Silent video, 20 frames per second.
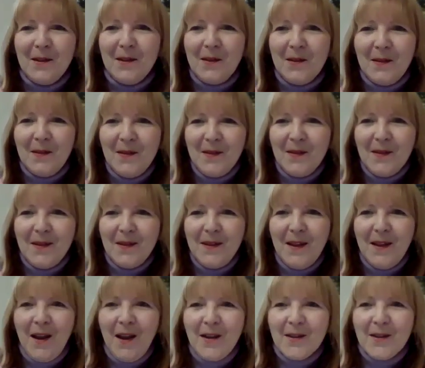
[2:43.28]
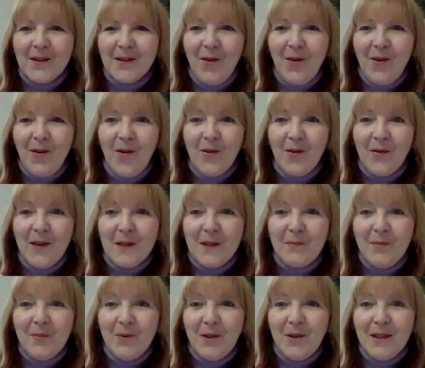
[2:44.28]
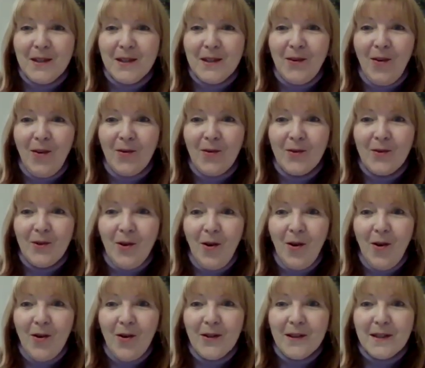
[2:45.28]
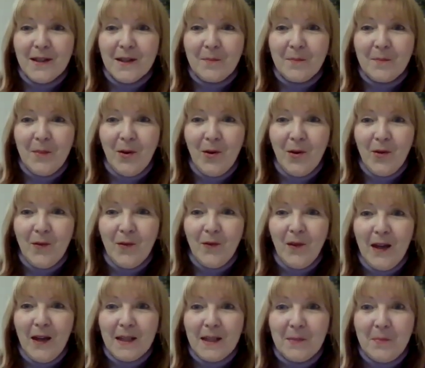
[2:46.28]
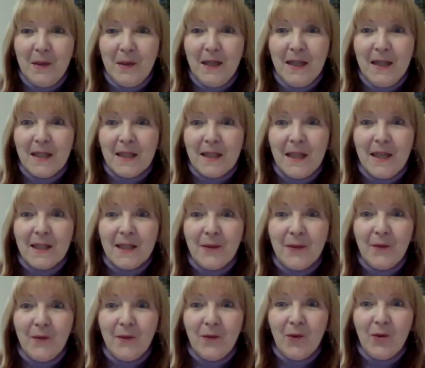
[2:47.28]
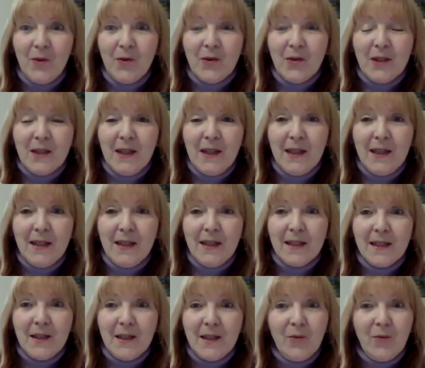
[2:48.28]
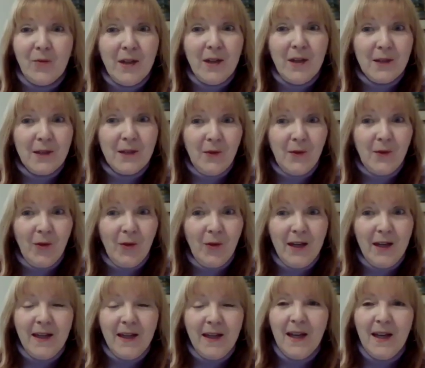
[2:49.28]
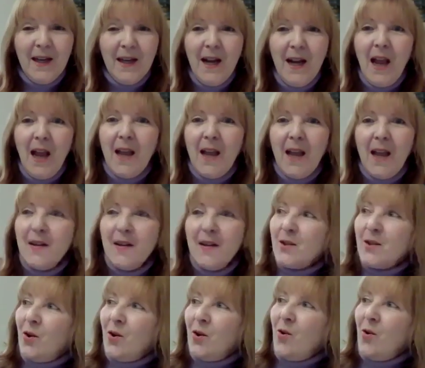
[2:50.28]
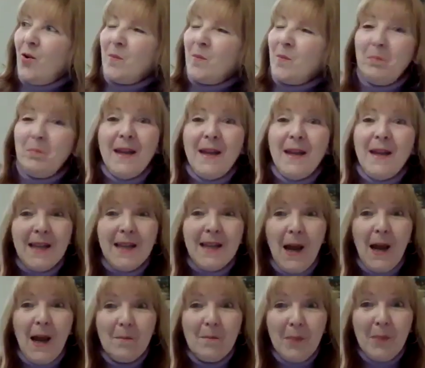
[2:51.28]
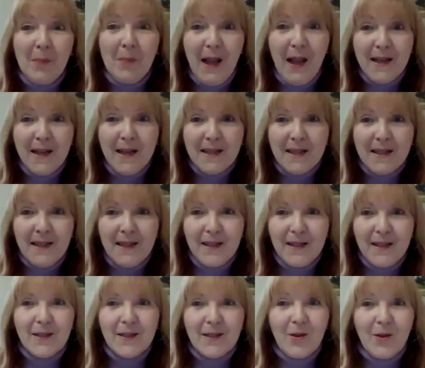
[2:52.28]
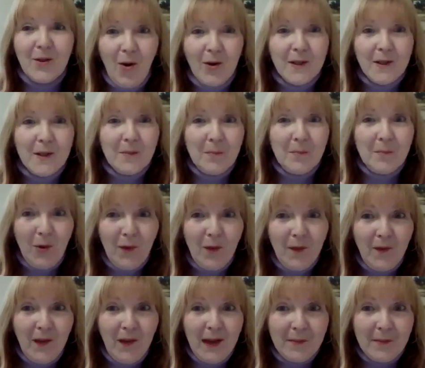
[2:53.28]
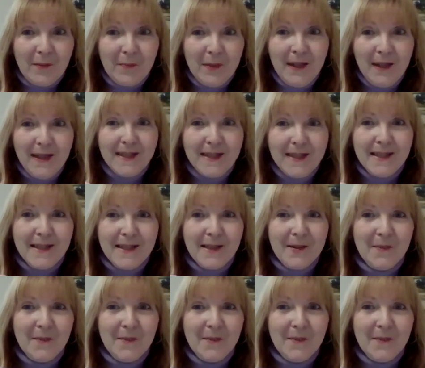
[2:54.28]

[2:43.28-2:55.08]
This, yeah, this book is called God's Perfect Peace. It's the first in a series of three, and it's called Bedtime Blessings, God's Perfect Peace.